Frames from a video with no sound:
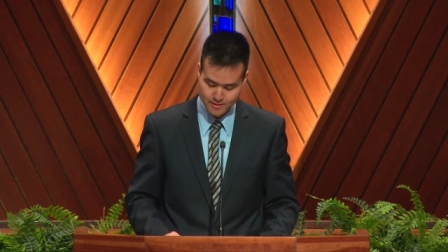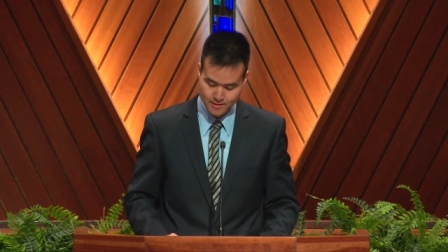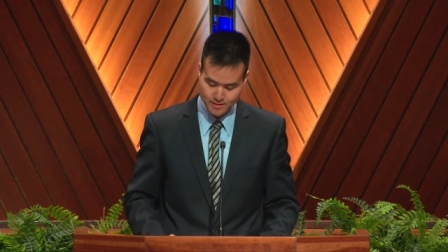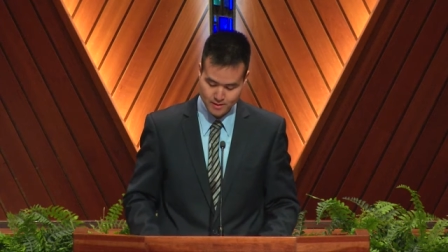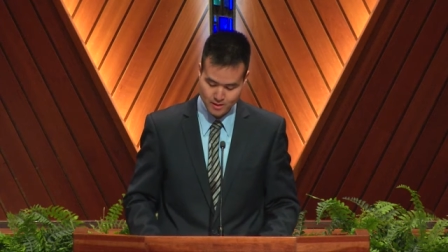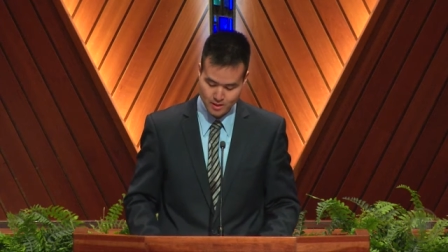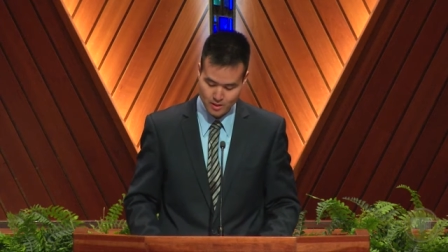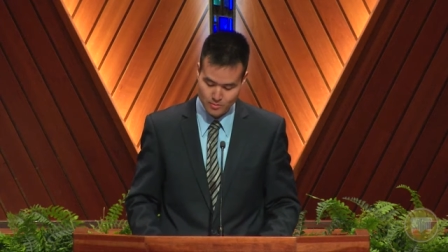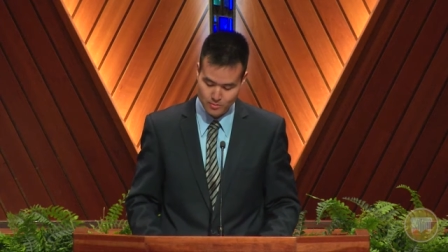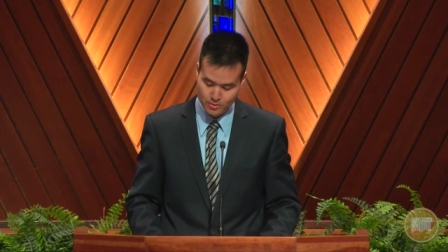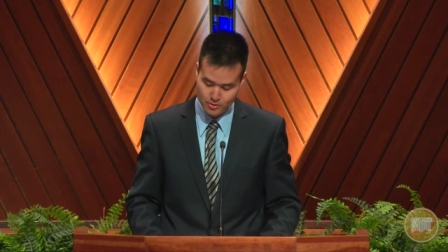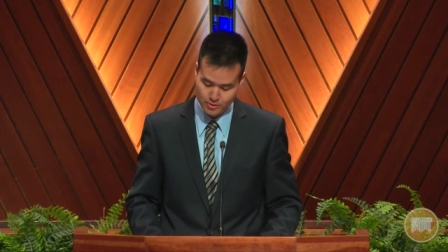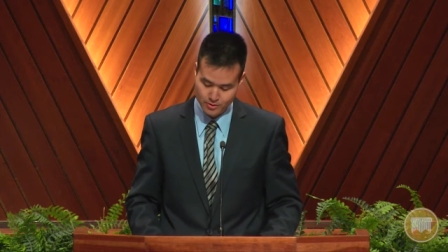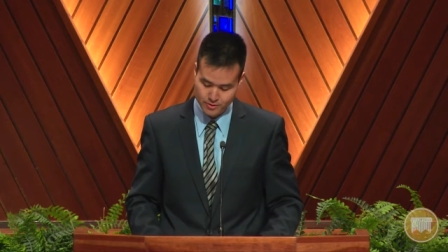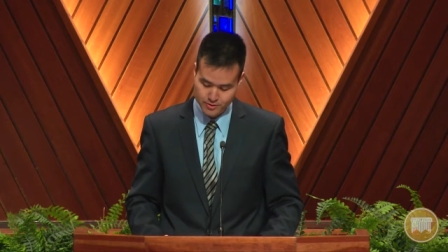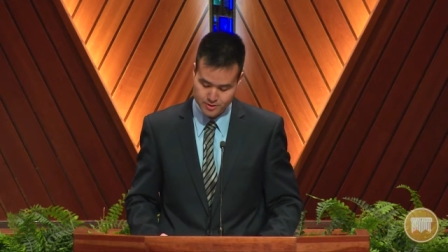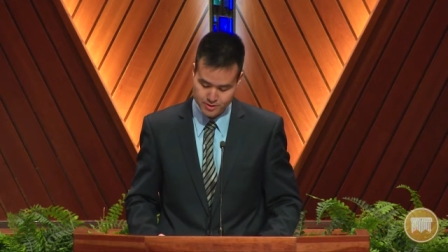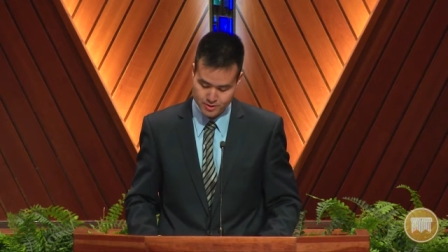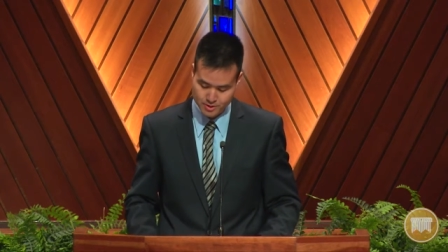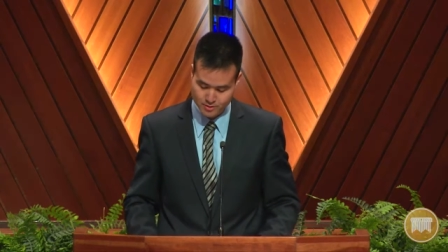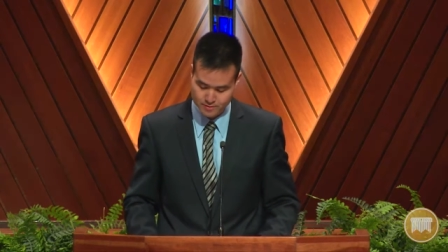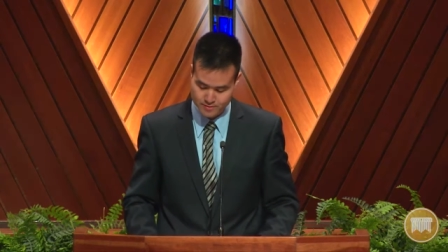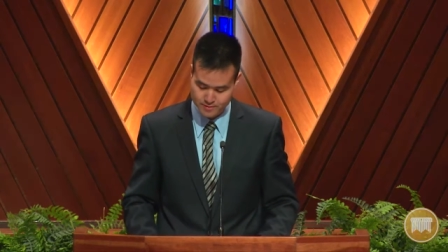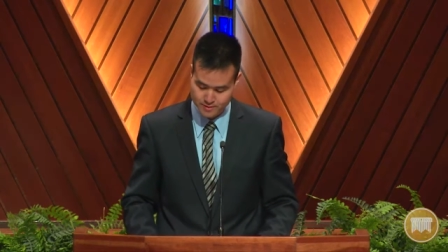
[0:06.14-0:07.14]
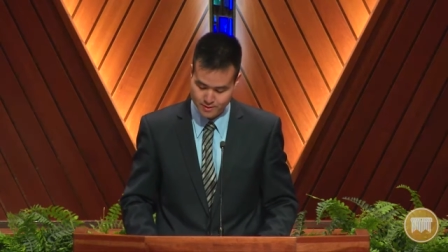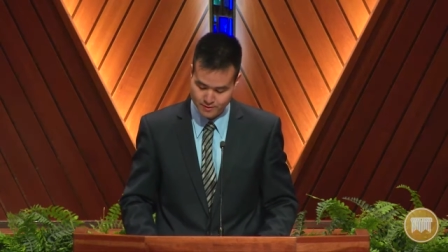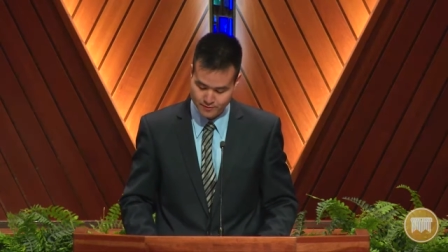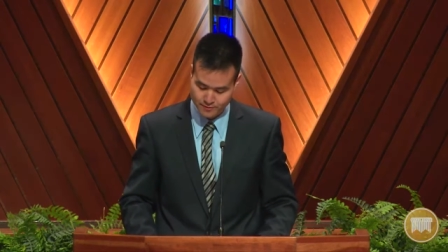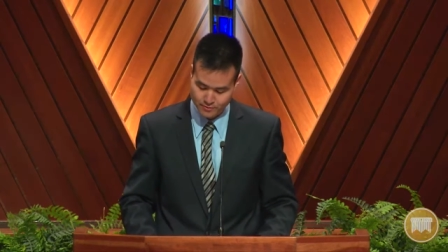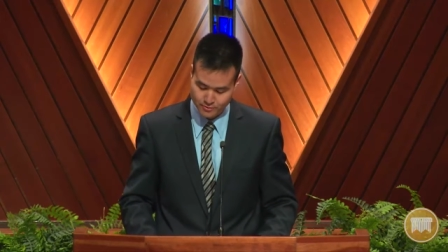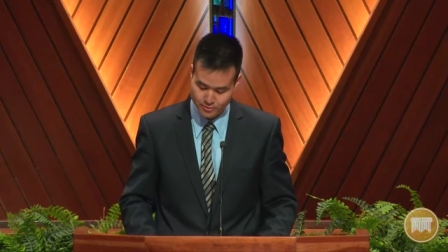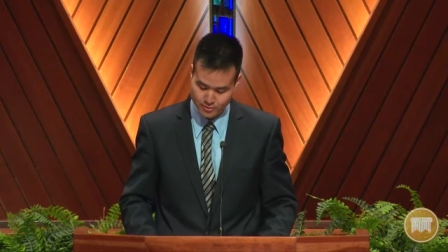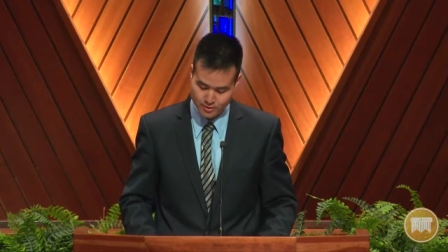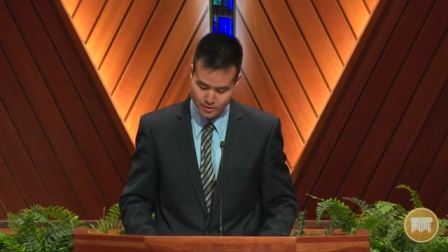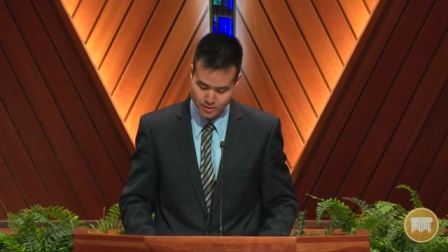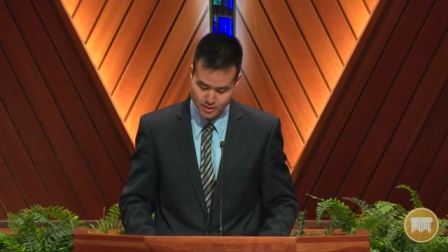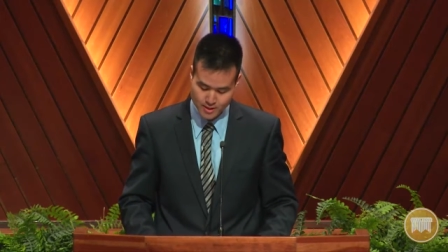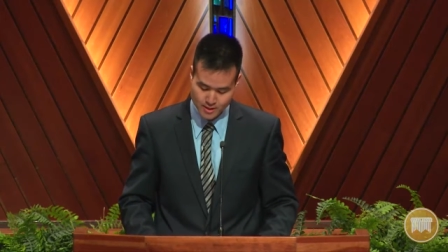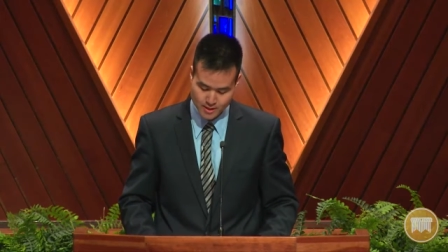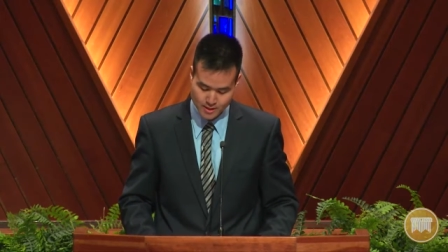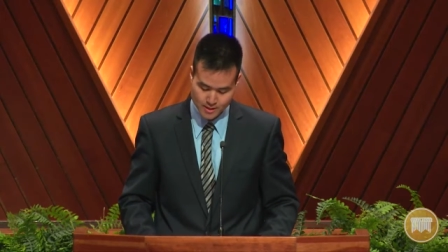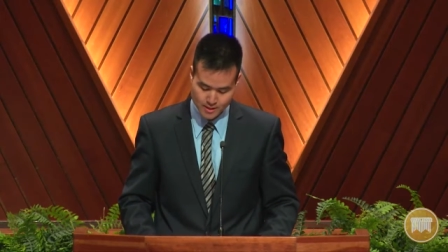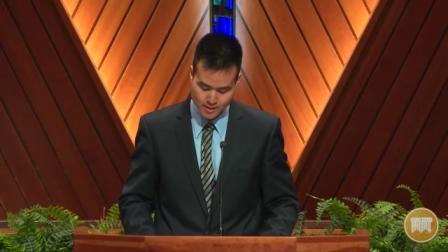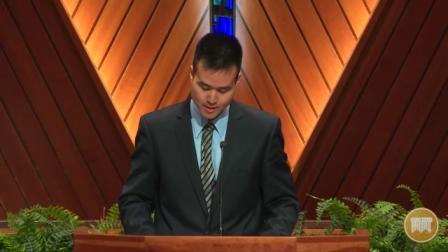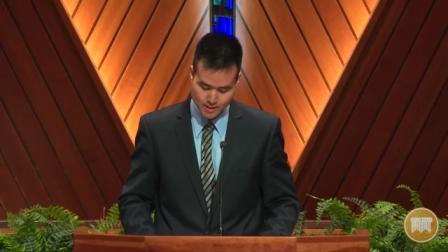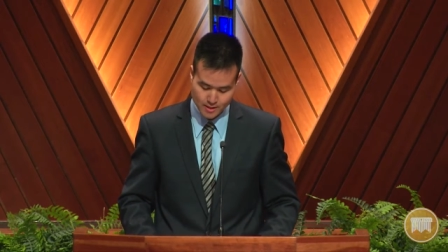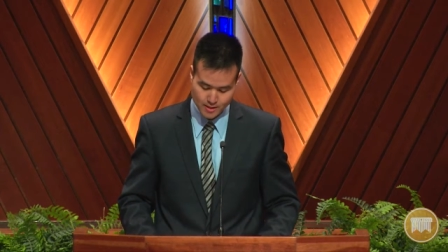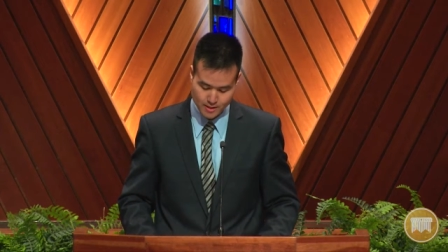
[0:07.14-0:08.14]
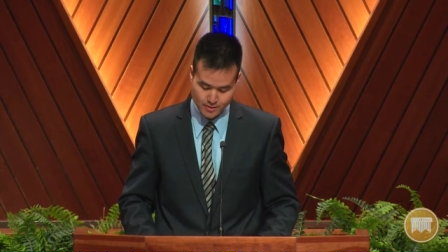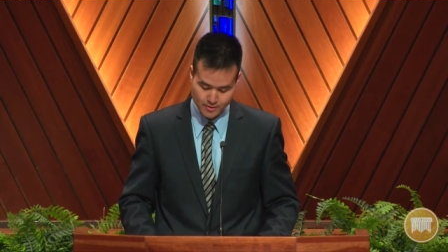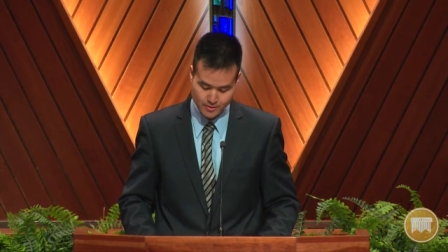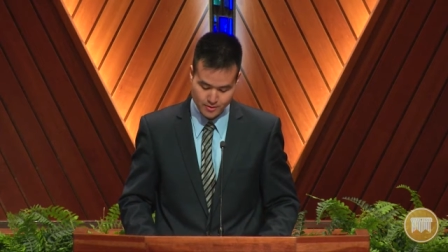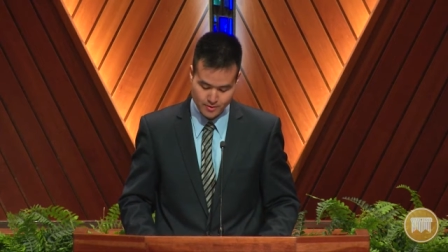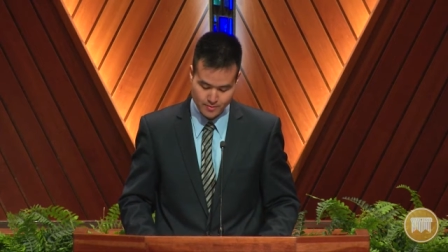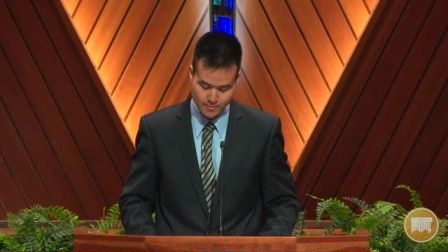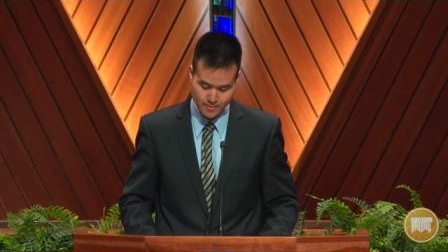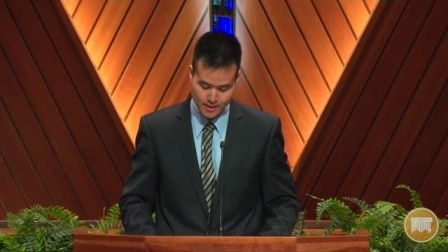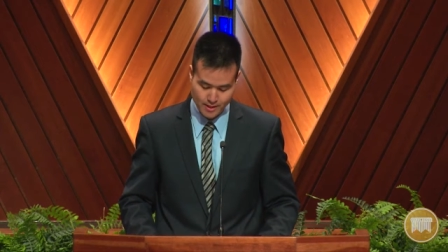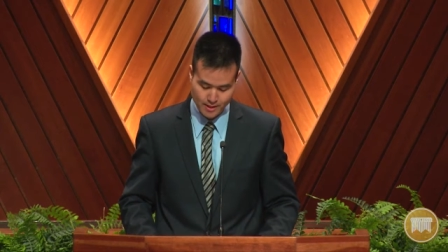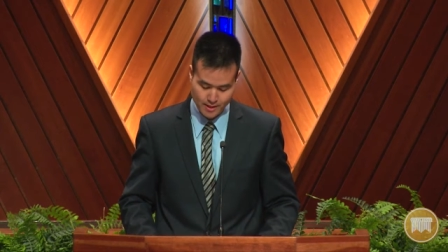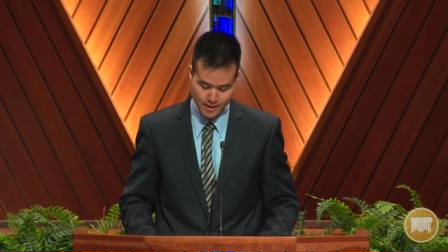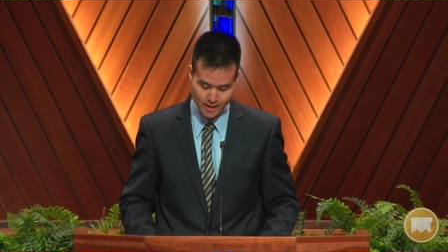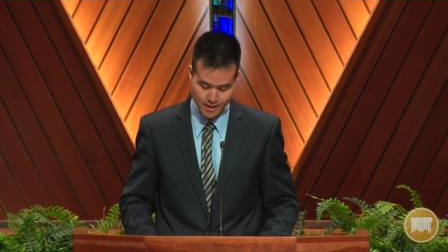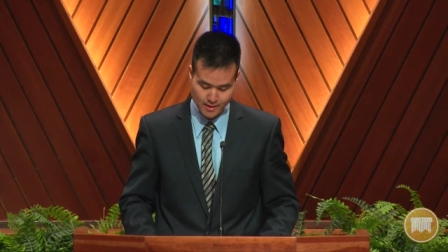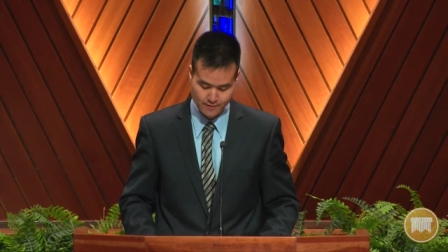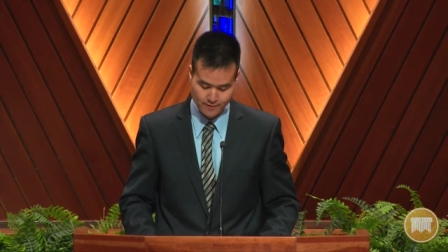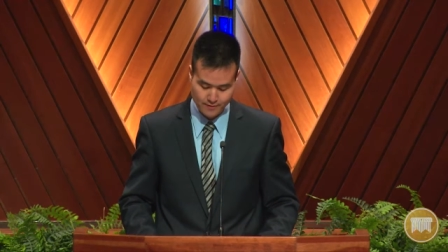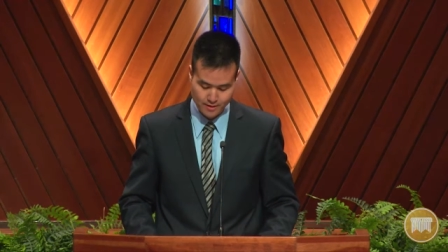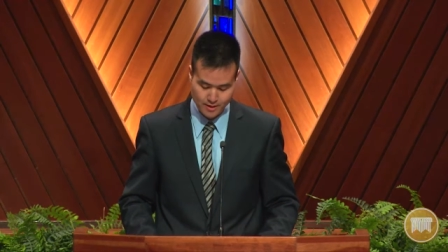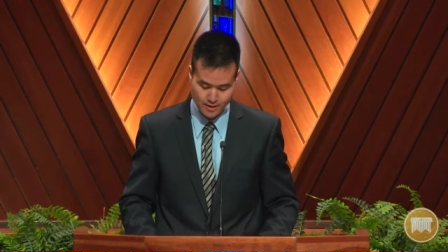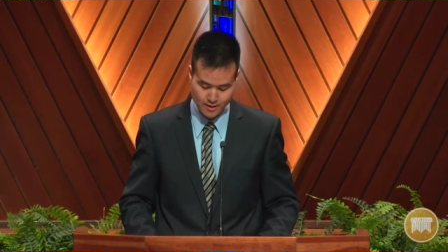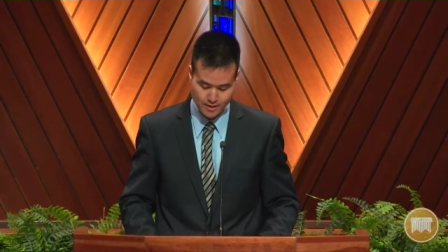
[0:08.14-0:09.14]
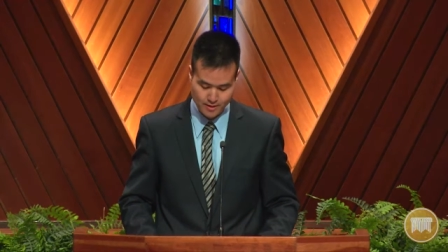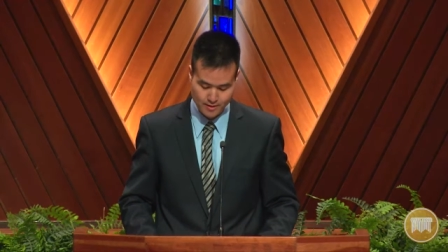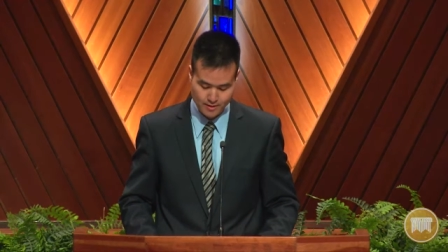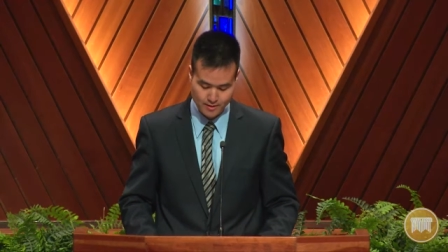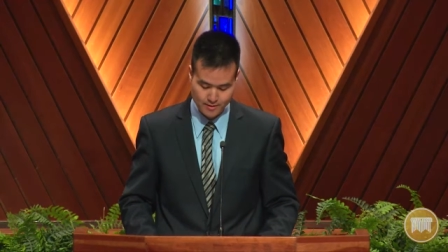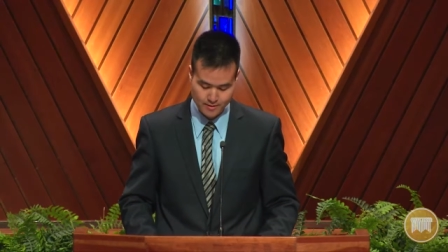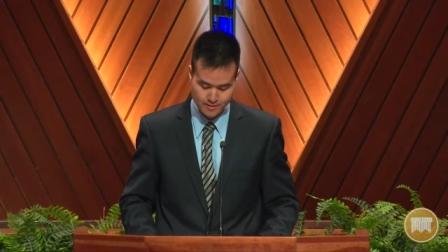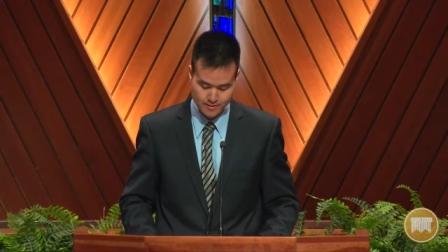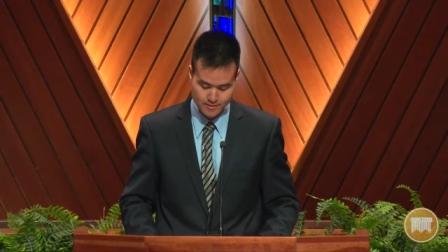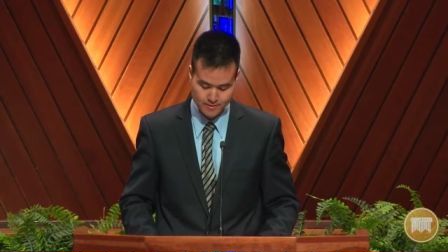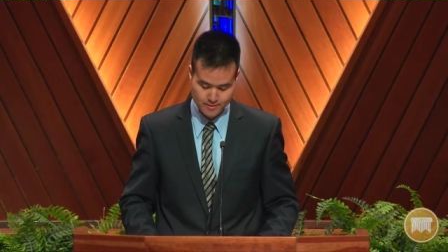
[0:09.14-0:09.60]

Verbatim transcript: Humble yourselves, therefore, under the mighty hand of God,